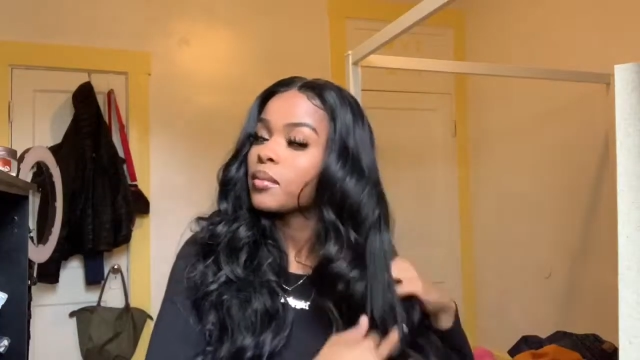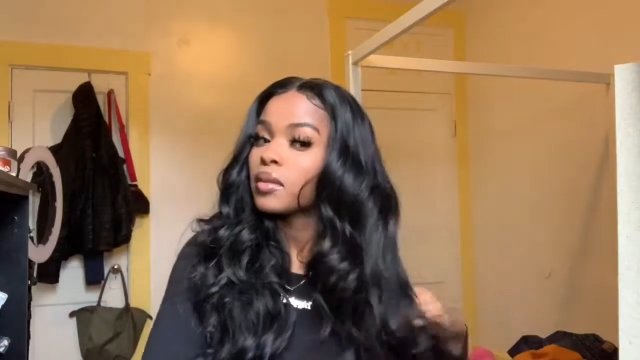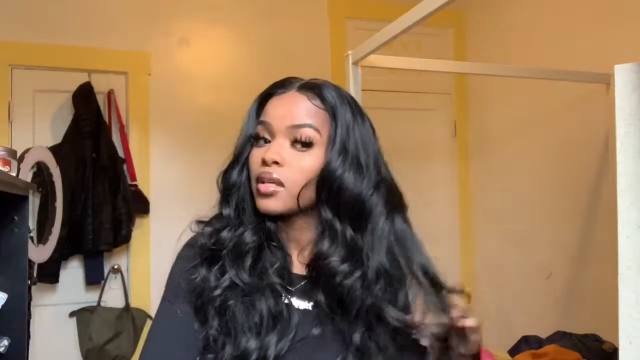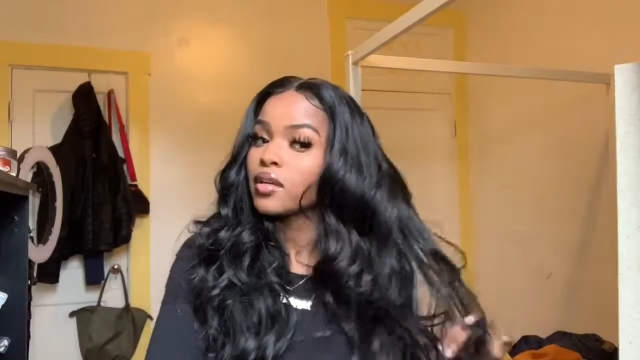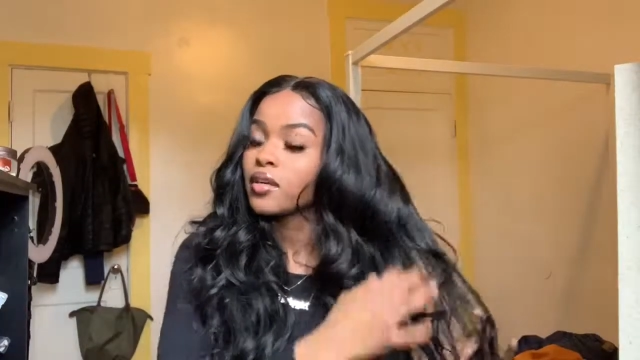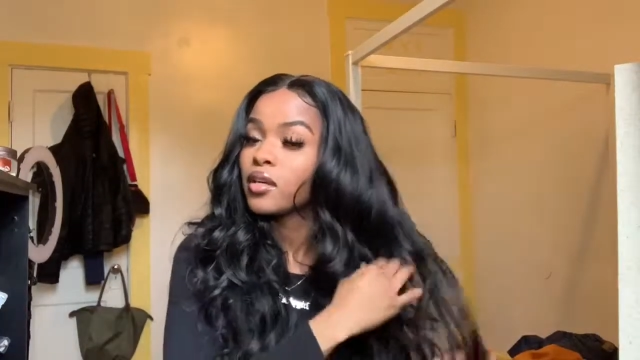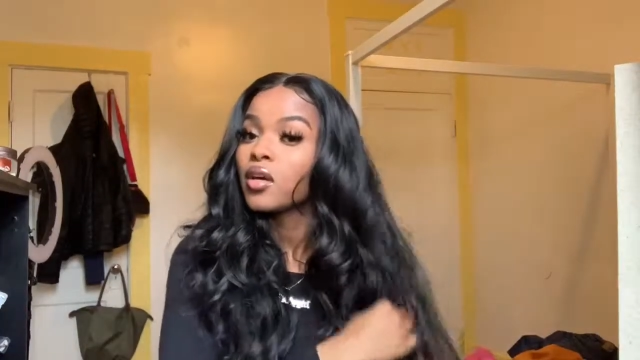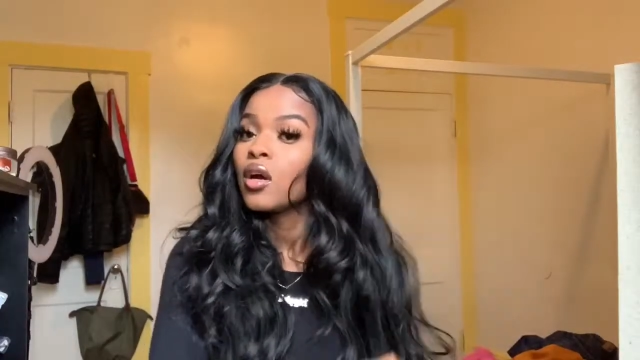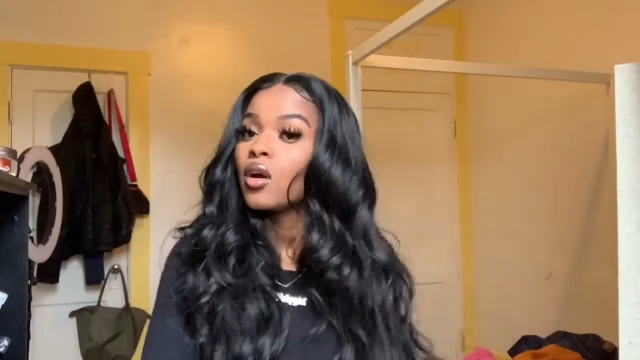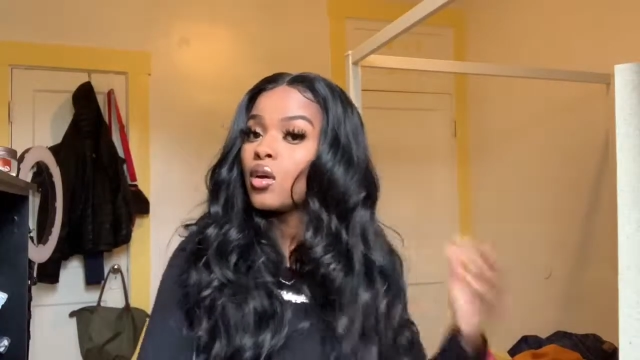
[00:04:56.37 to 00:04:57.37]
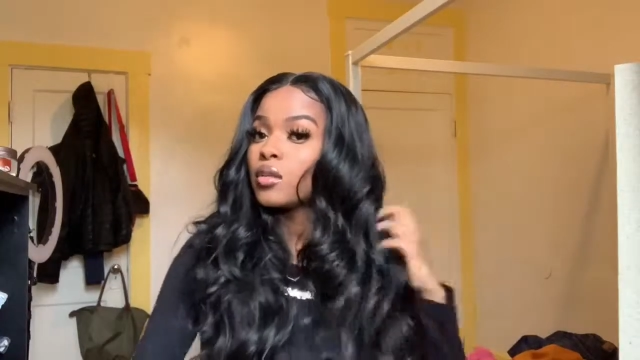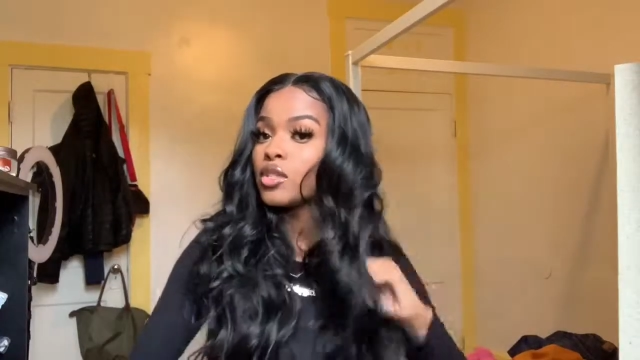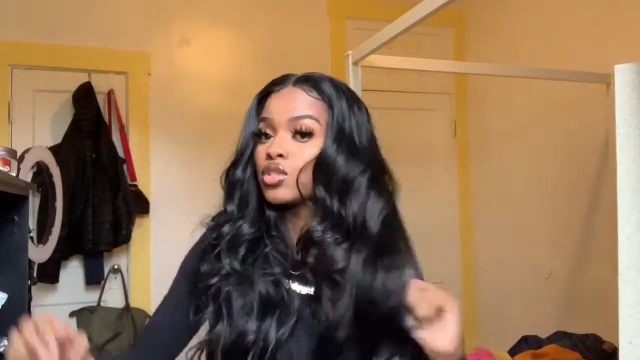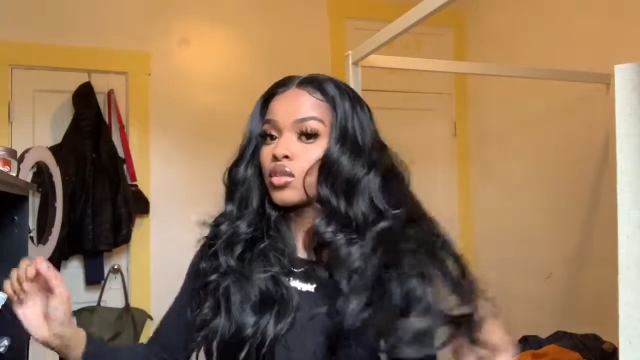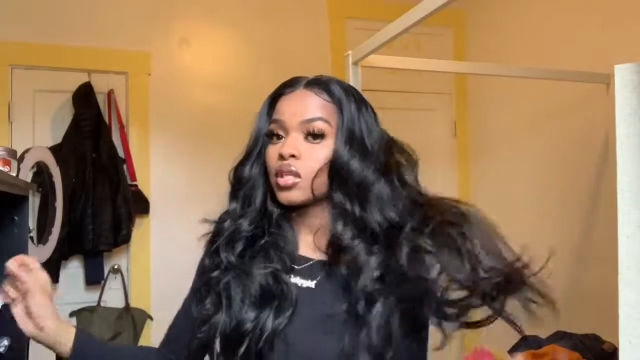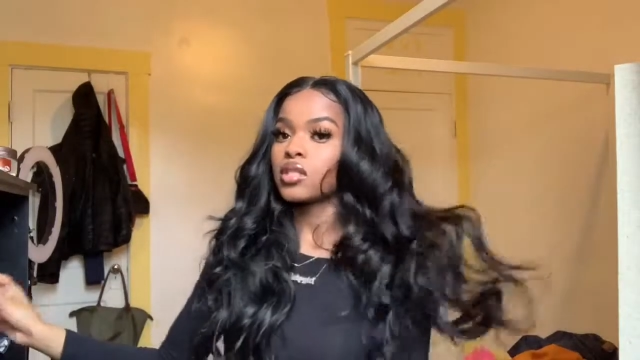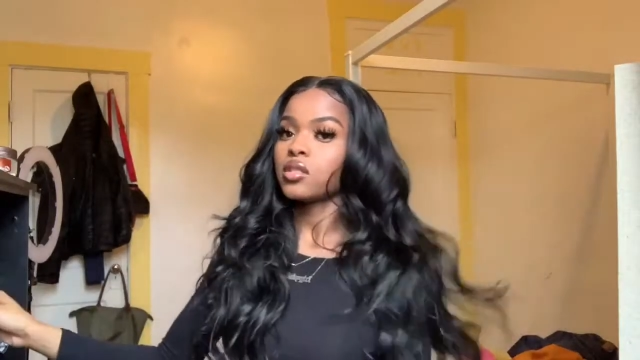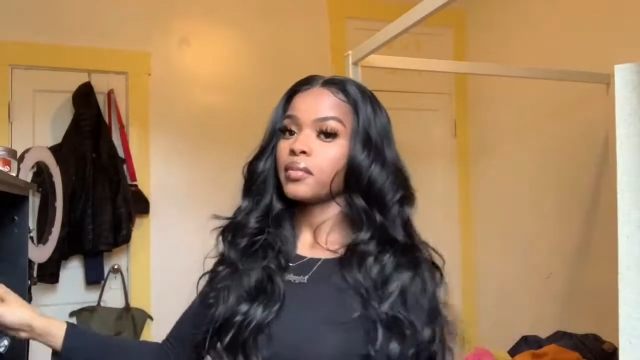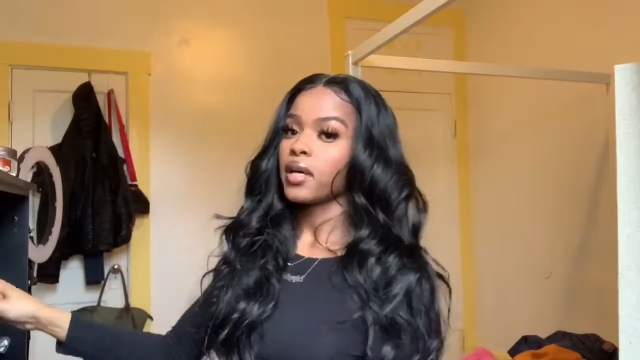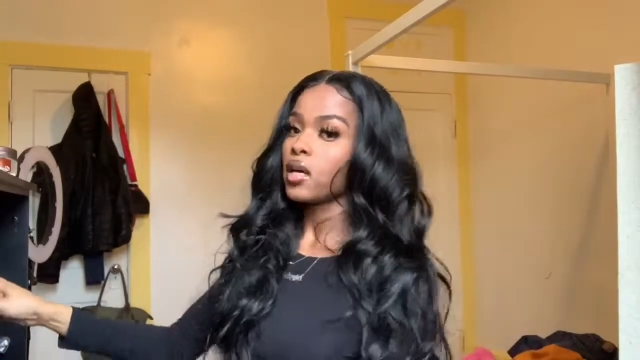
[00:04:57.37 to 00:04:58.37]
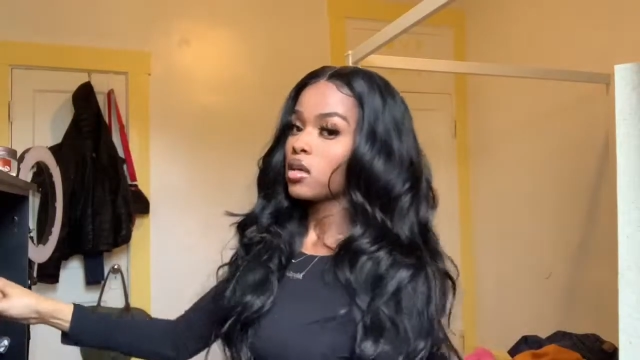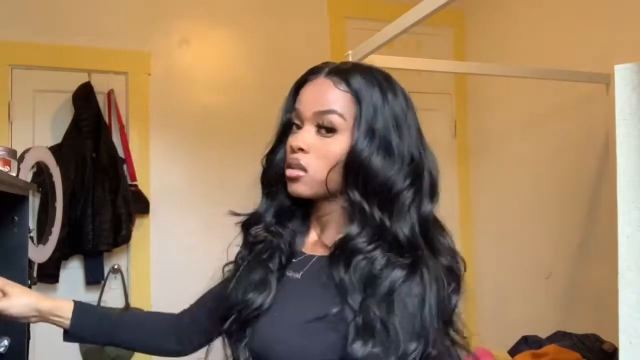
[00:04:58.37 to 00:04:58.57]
Oh, let me show you guys the back.